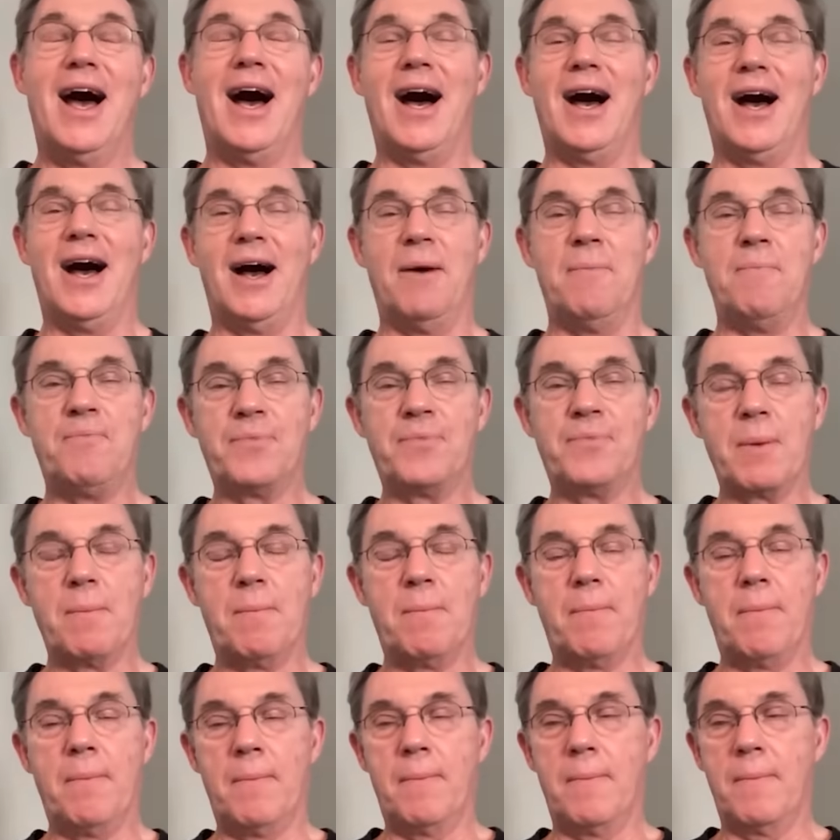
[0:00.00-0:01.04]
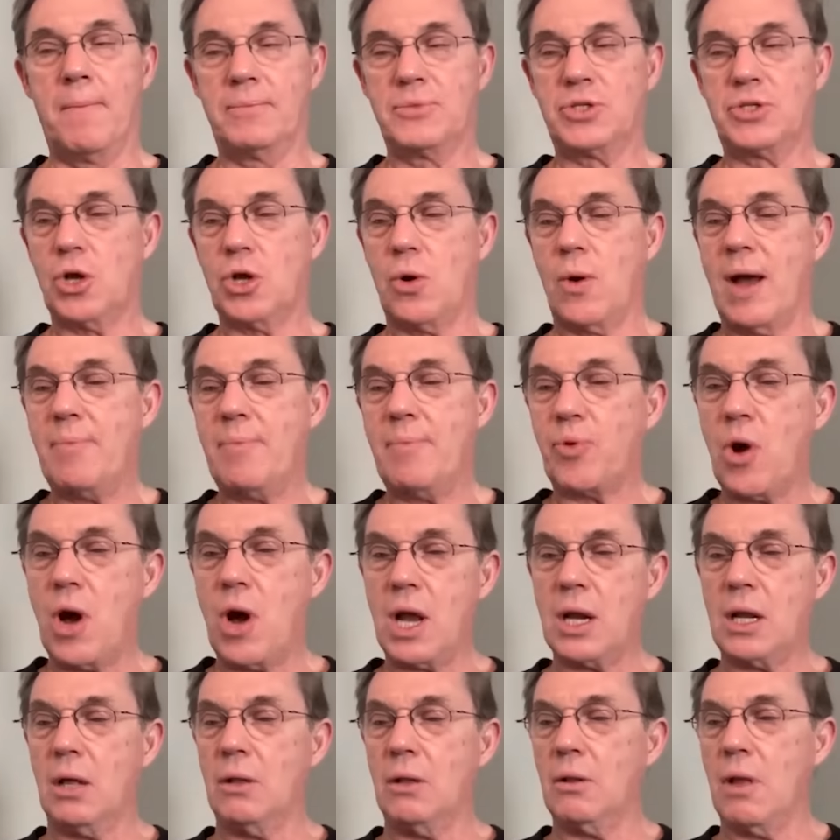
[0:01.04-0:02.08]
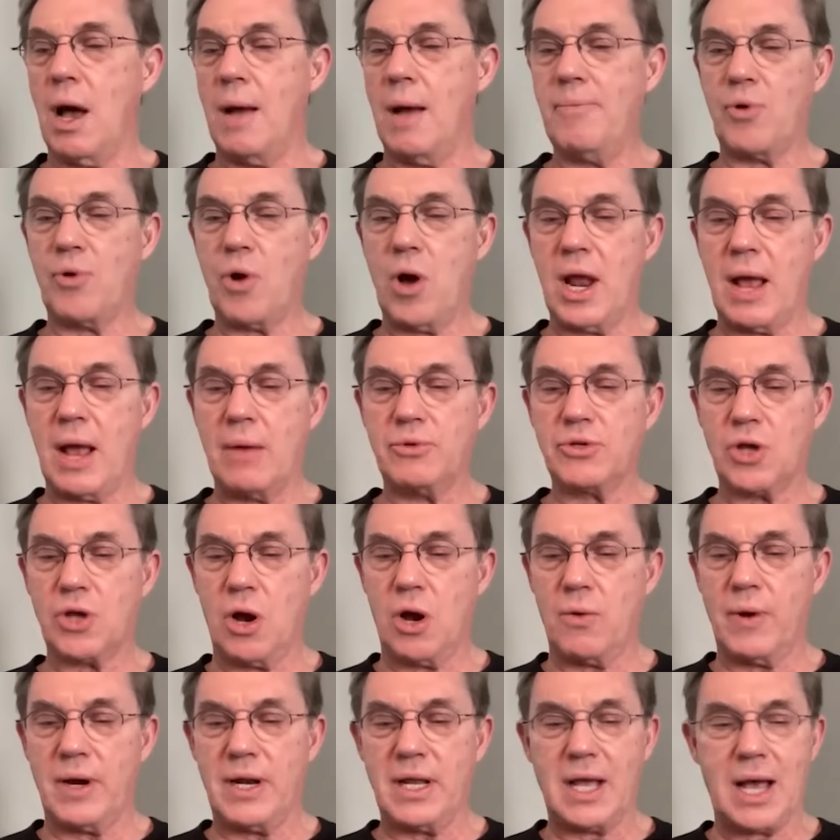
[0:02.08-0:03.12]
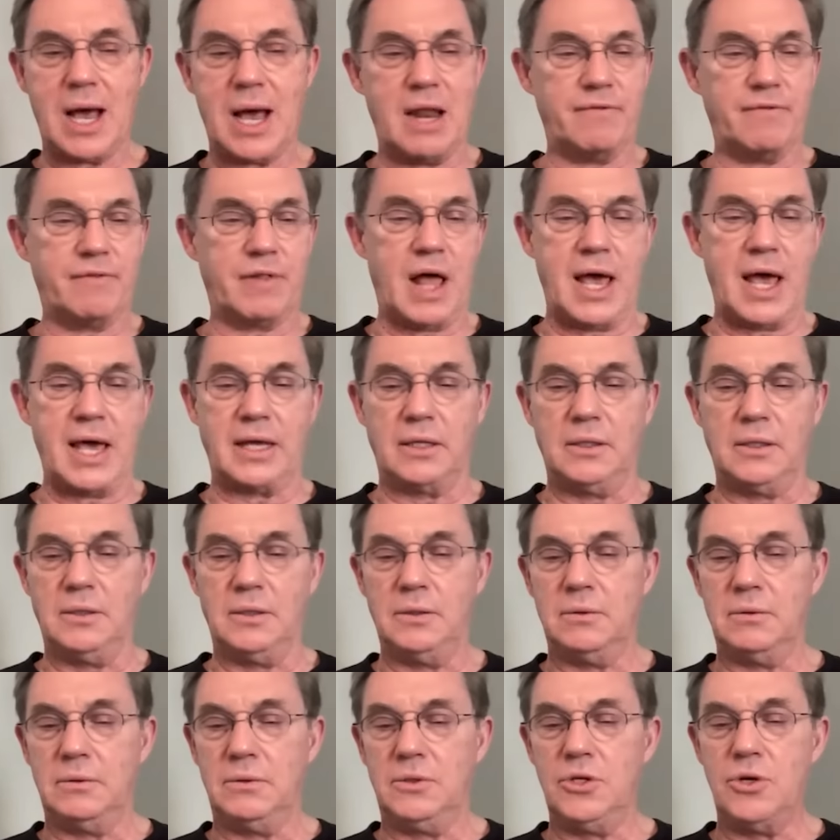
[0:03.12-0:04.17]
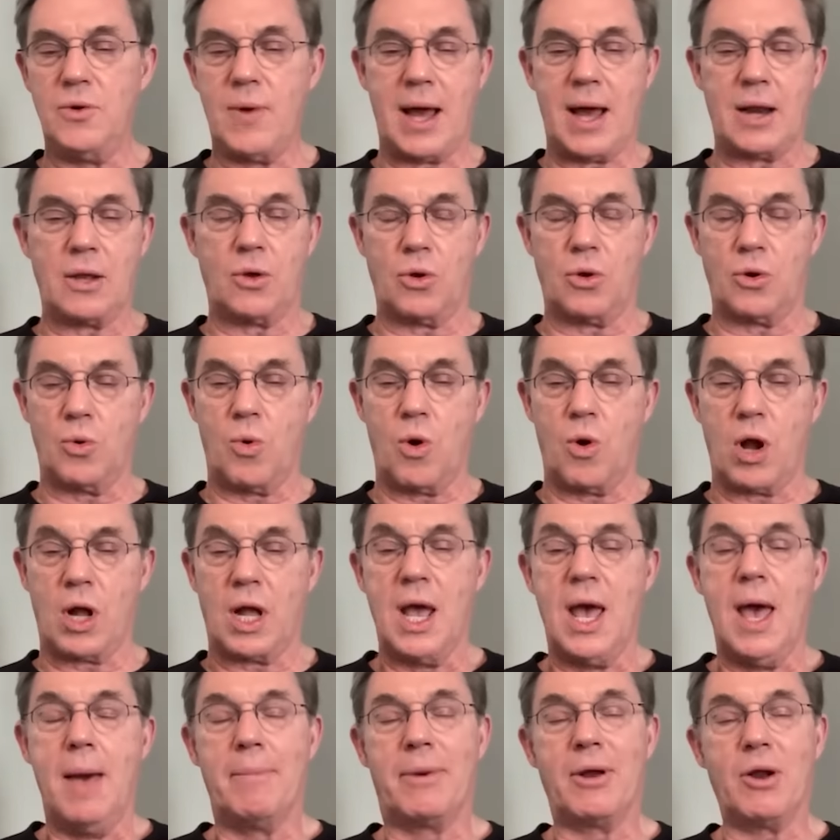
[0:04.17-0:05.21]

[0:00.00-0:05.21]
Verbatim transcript: Um, so I brought I brought I was already kind of like knew how to go to work,